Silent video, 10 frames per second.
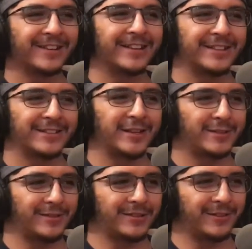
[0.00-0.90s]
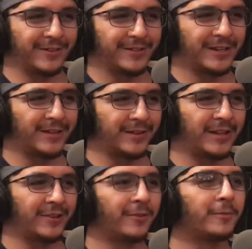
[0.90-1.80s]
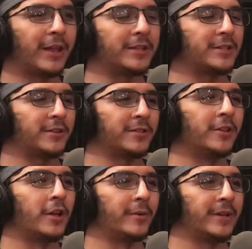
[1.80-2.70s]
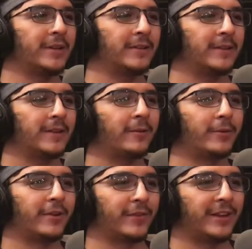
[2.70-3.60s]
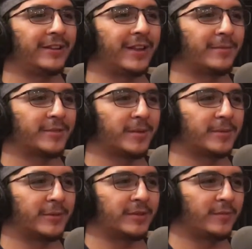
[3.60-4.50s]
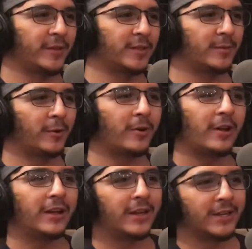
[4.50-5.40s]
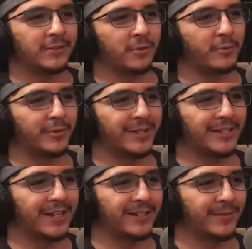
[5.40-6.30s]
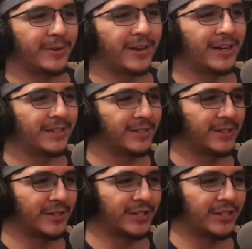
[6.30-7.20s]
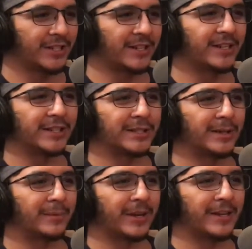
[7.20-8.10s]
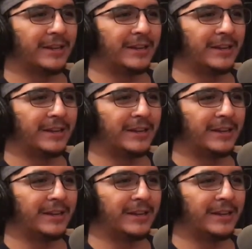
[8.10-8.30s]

It turns like it starts glowing whenever he climbs up, so it's invincible. And so it won't detach from her eyes, and so she's just in constant pain.